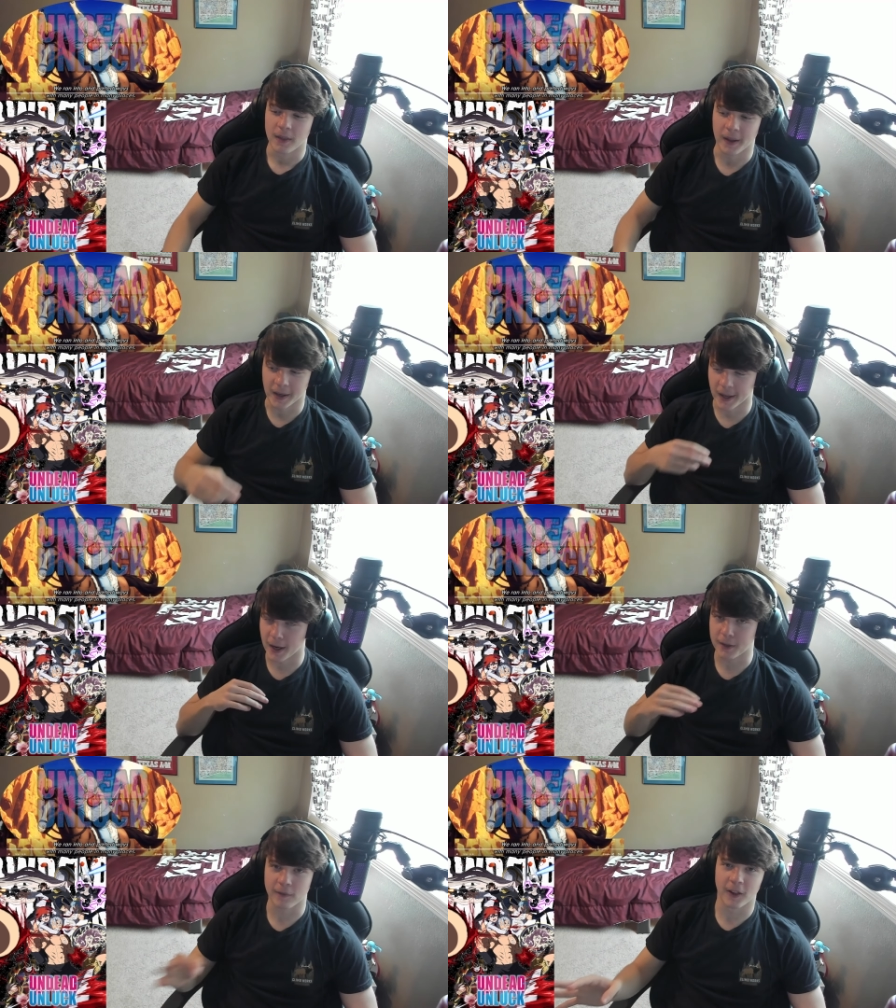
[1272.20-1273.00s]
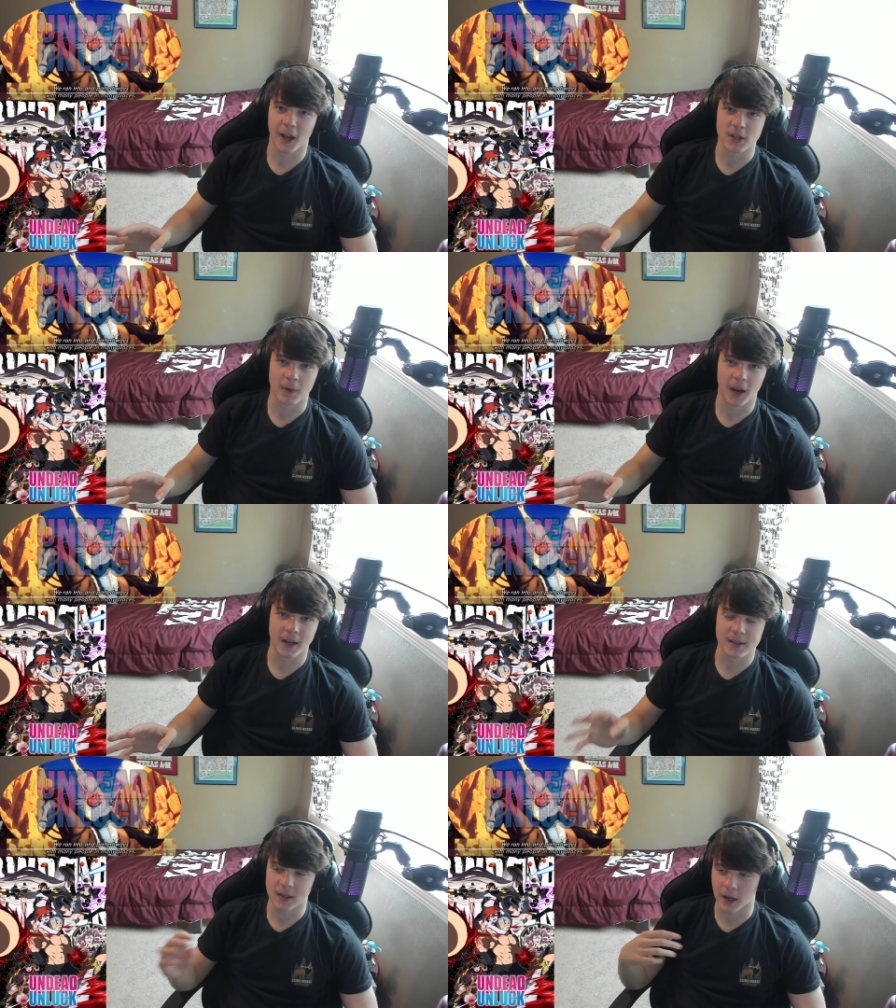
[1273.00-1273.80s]
They cut out the
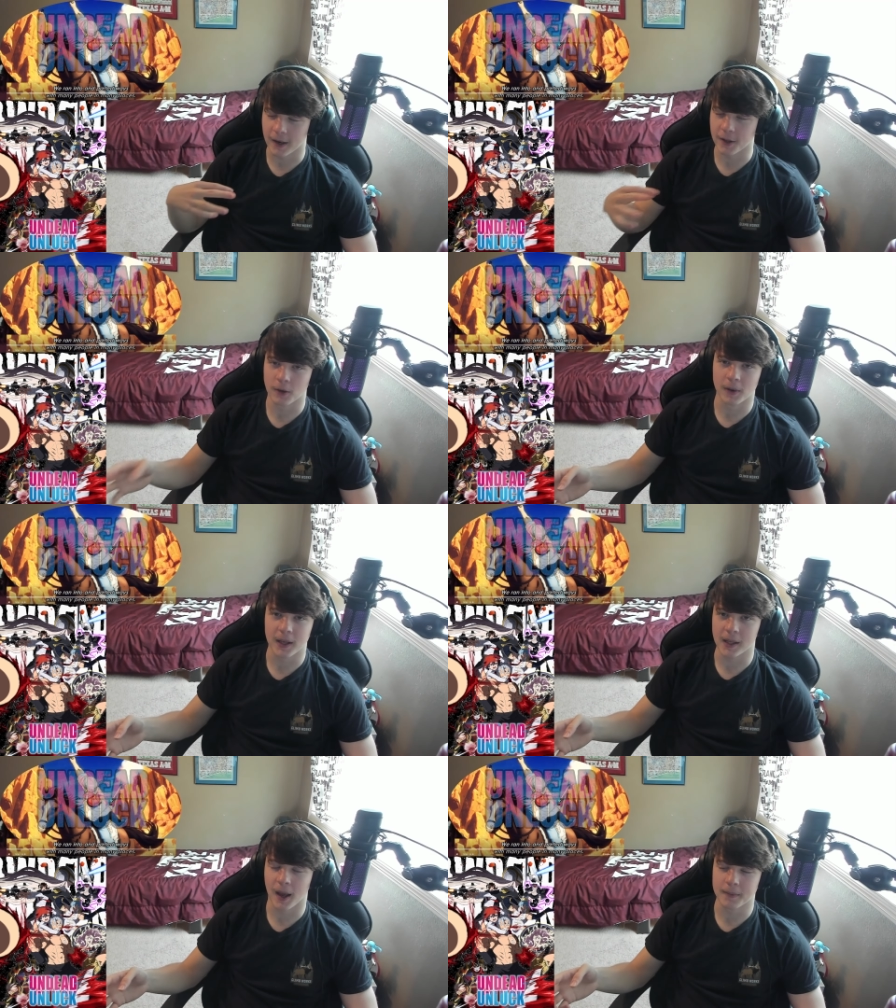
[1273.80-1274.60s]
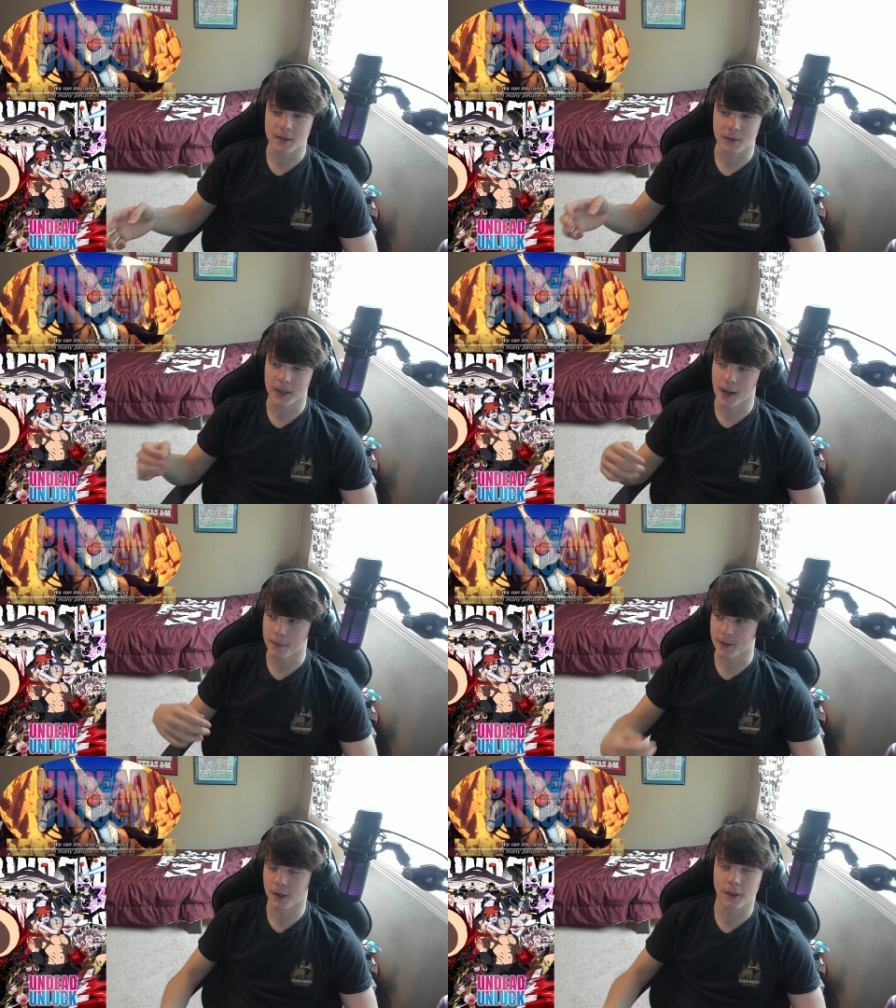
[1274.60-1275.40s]
flashbacks, cut out the recaps. The recap
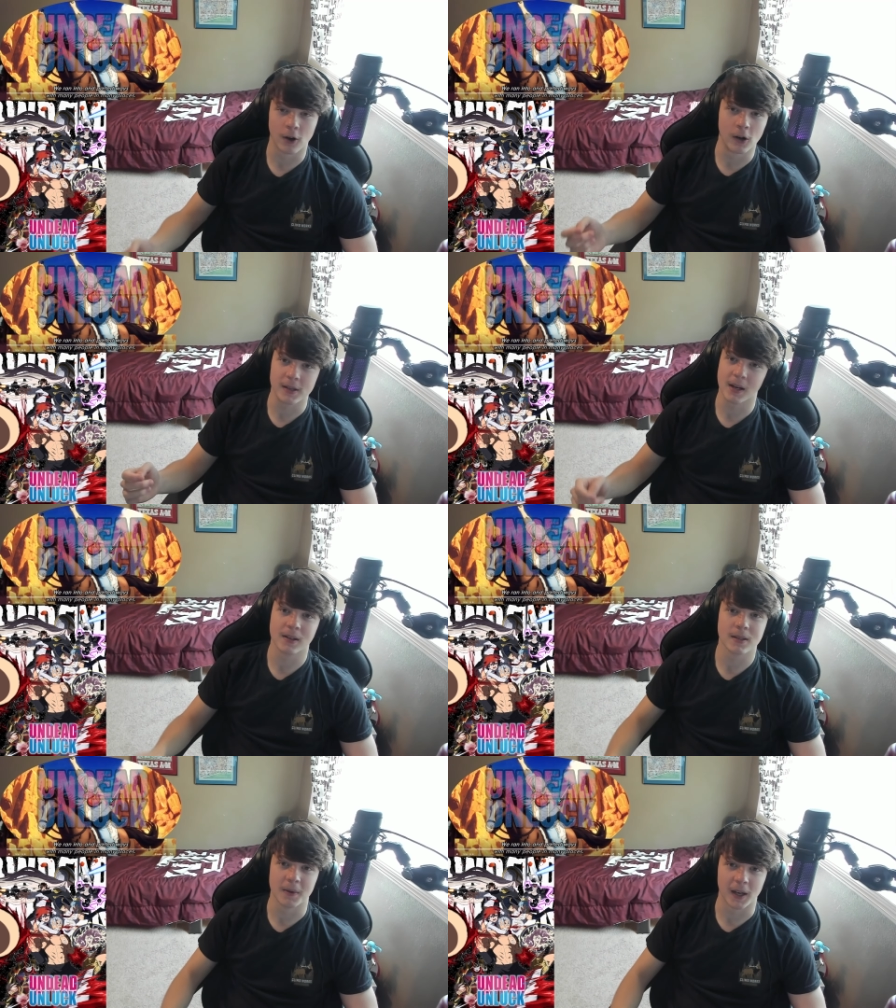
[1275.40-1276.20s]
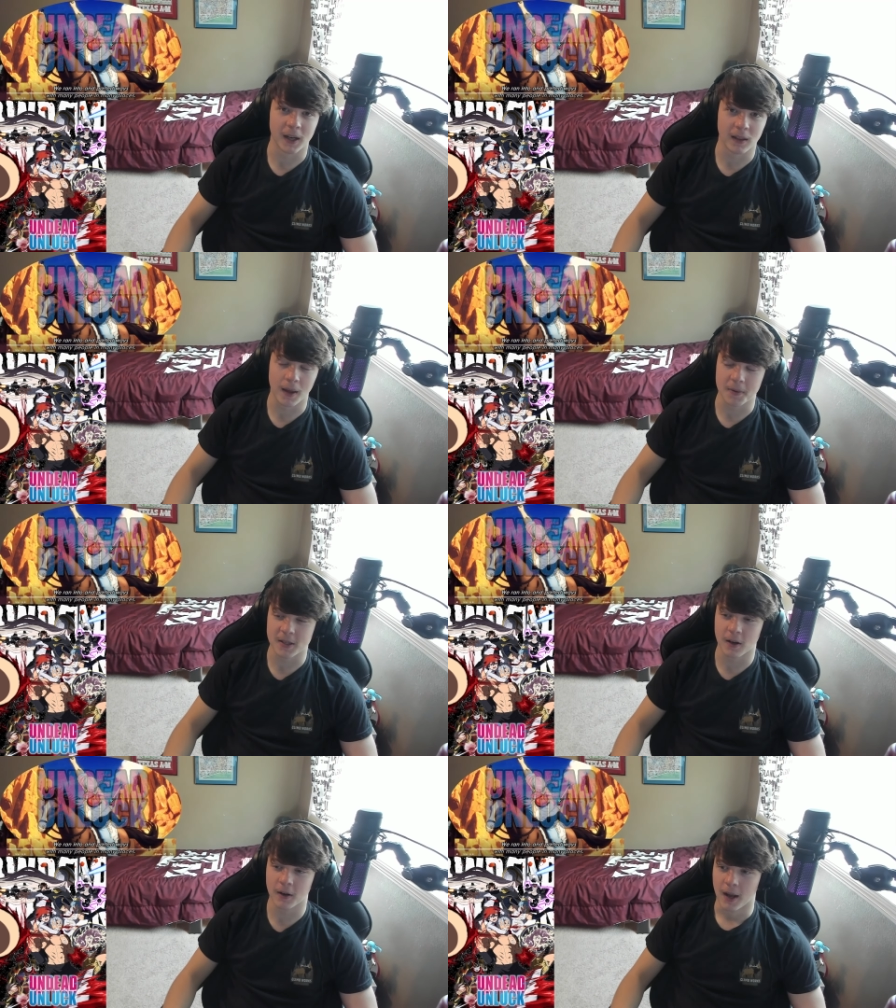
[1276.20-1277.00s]
was only 30 seconds at the beginning of the
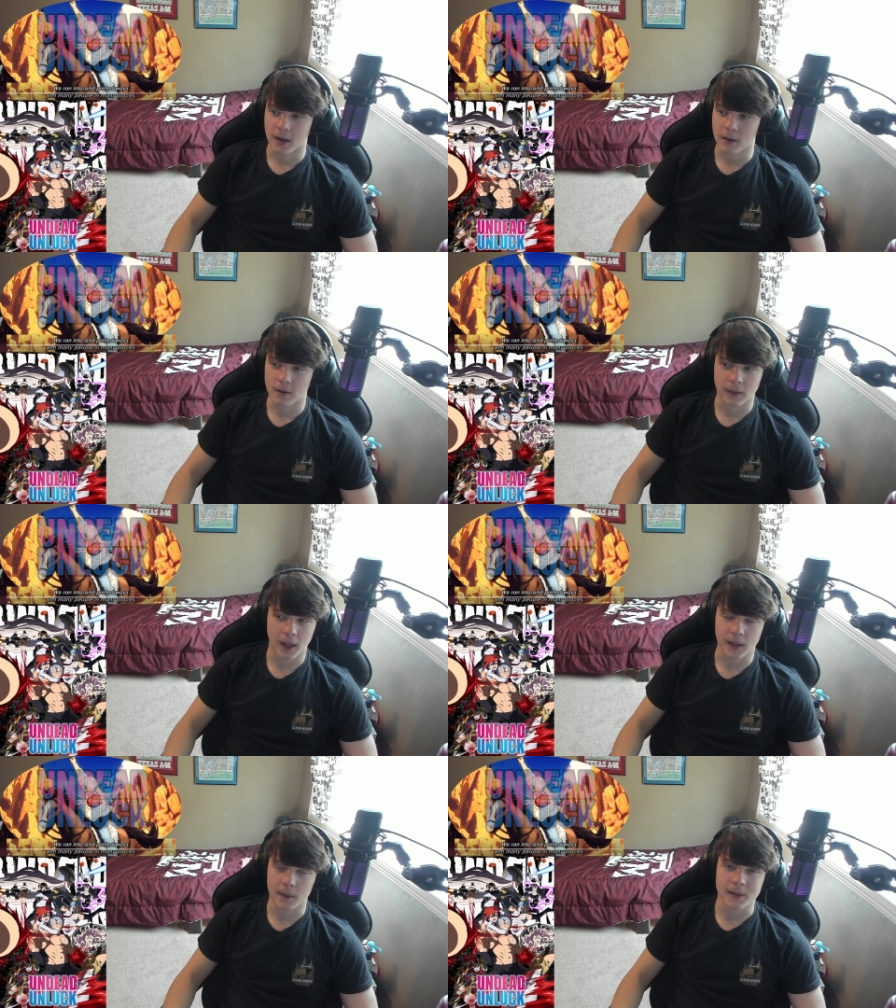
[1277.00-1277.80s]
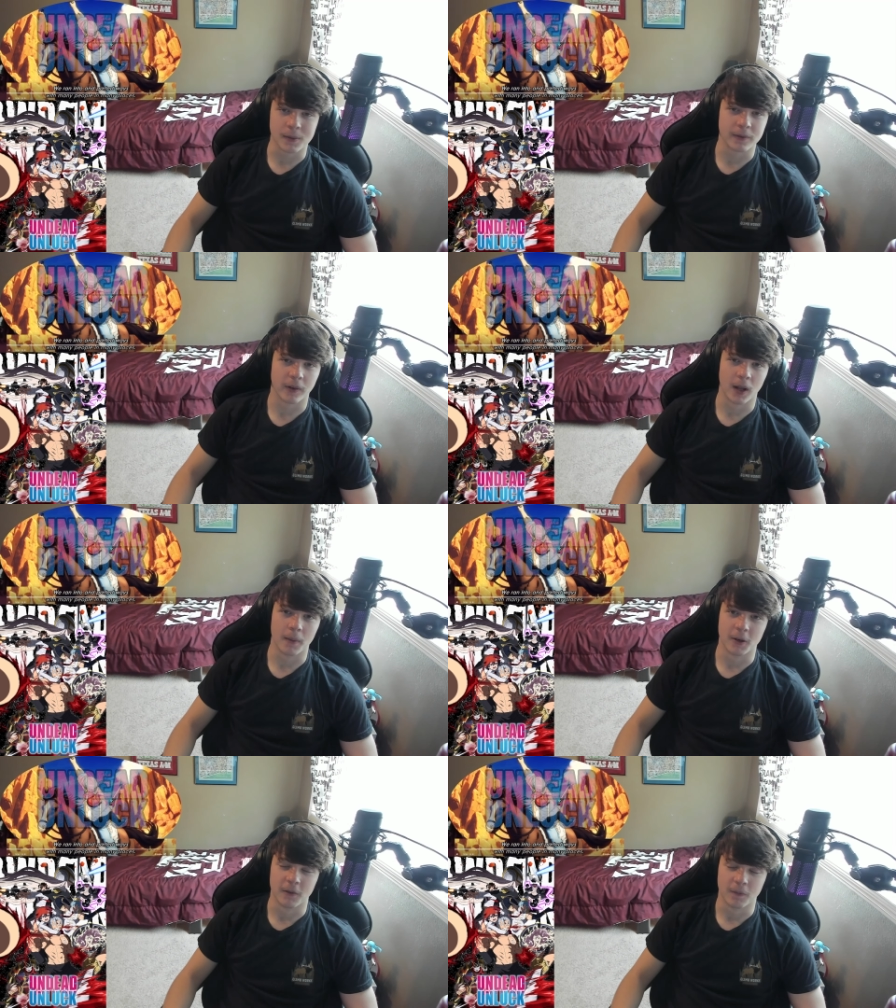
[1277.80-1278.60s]
episode, and other than that, the episode was
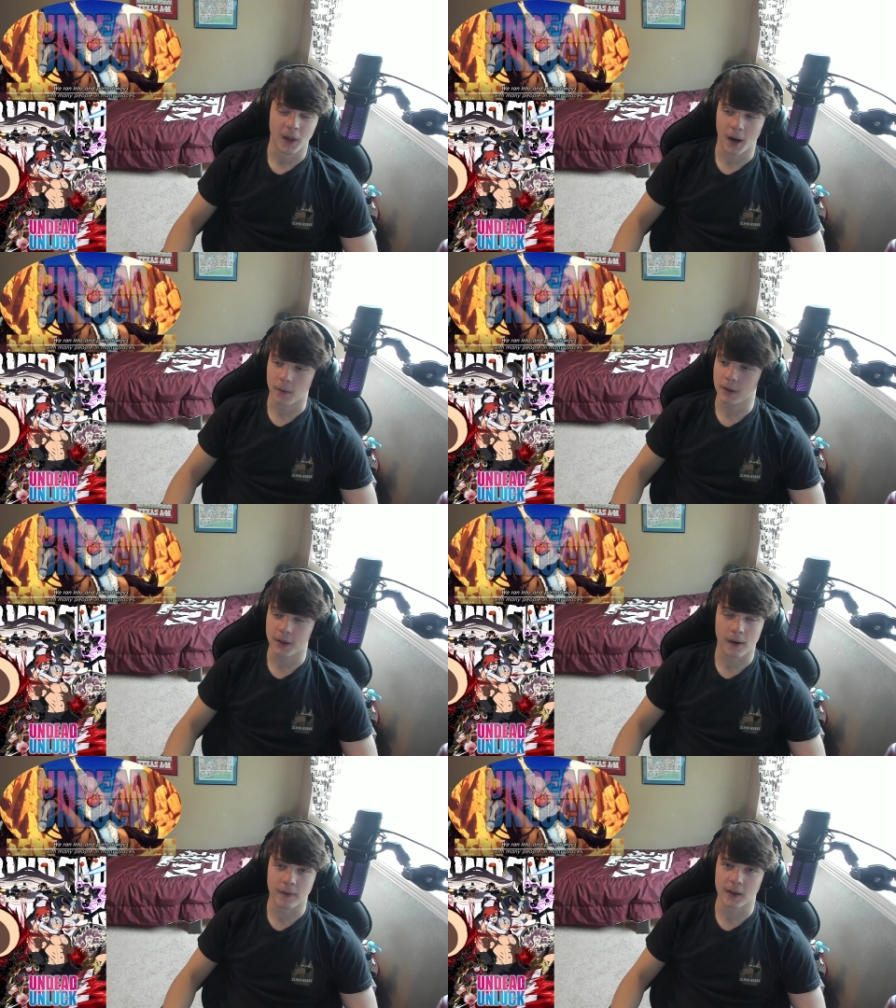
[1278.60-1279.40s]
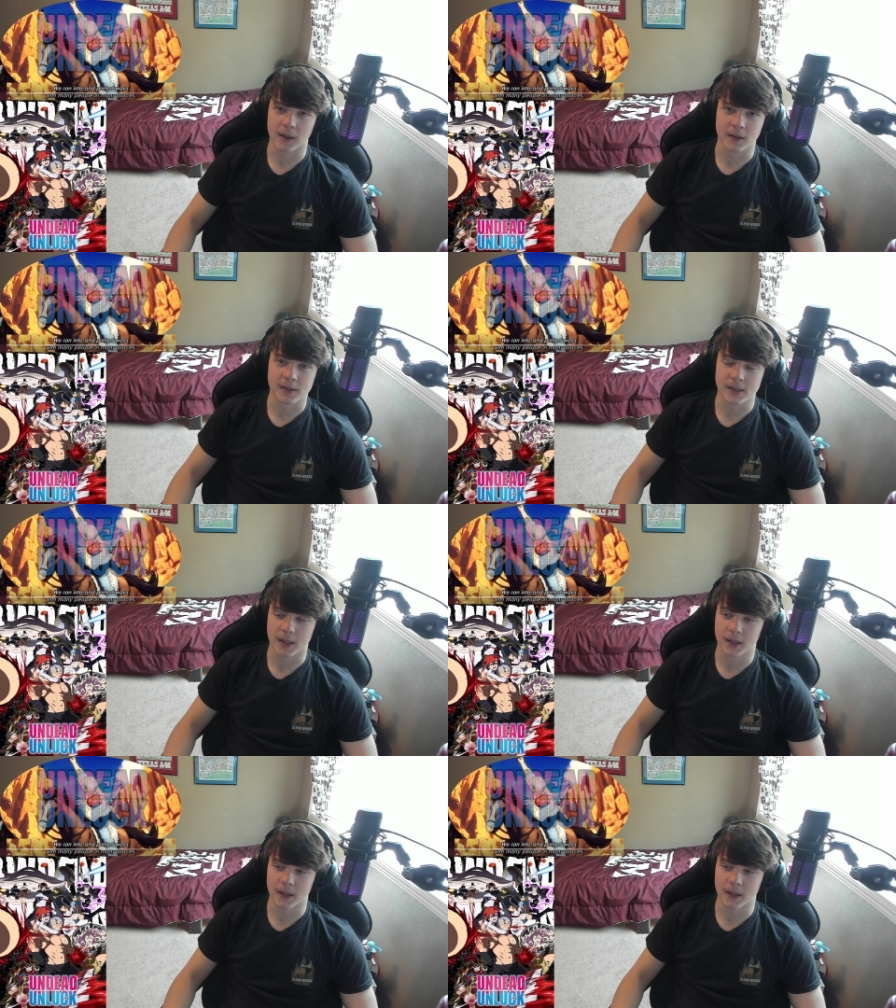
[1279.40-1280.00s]
phenomenal. I really don't have anything else to say.